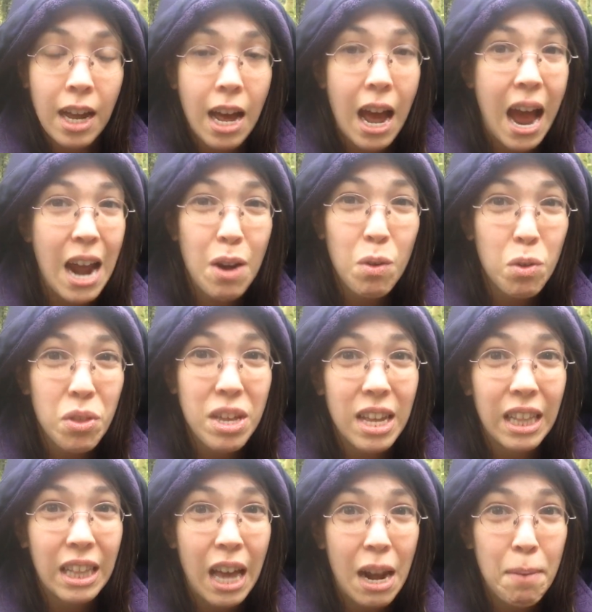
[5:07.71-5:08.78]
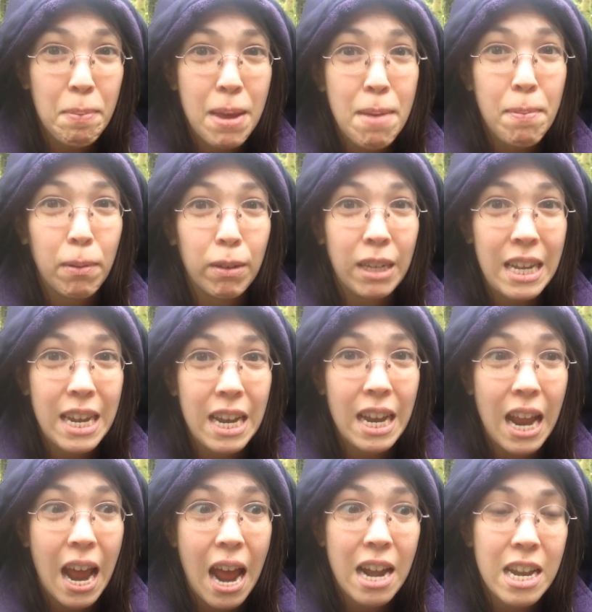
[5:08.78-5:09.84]
I don't think a lot of people did.
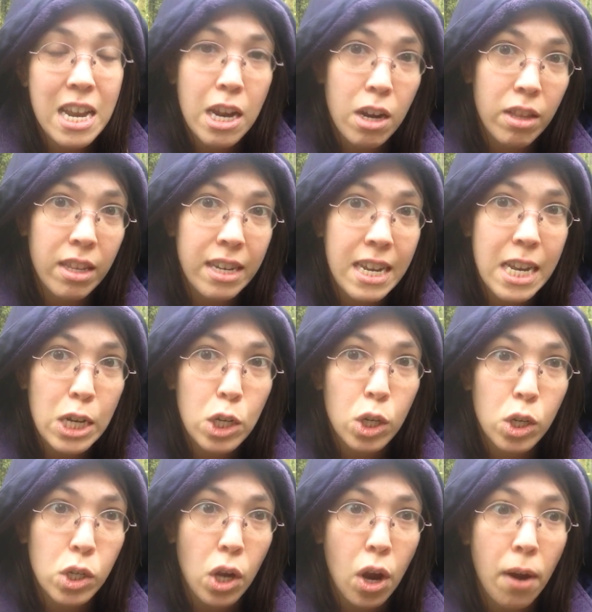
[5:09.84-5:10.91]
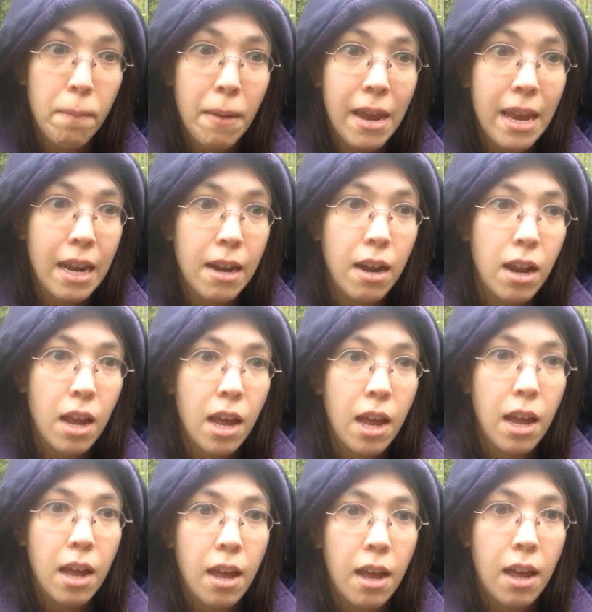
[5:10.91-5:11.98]
And here the teachers are making
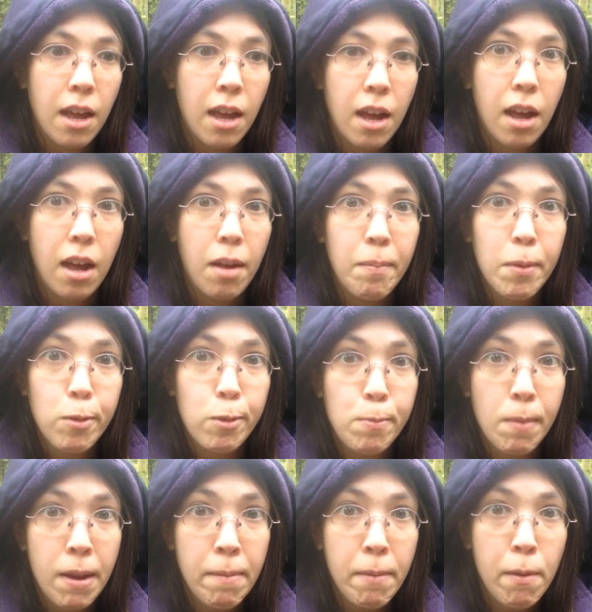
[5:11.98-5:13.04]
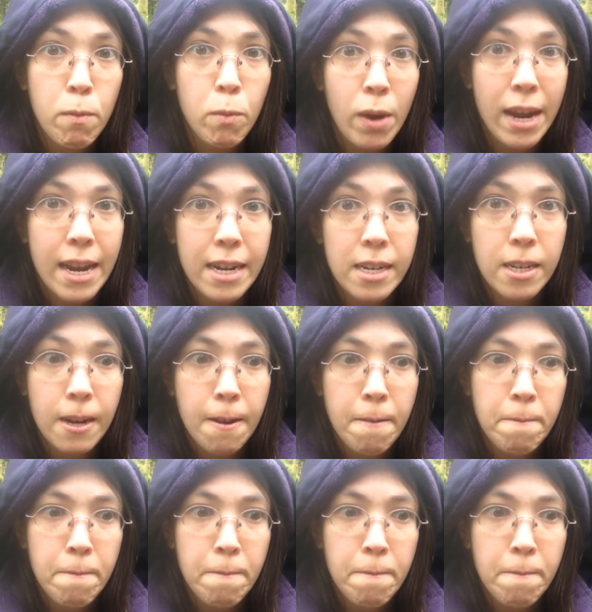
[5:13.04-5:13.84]
almost minimum wage.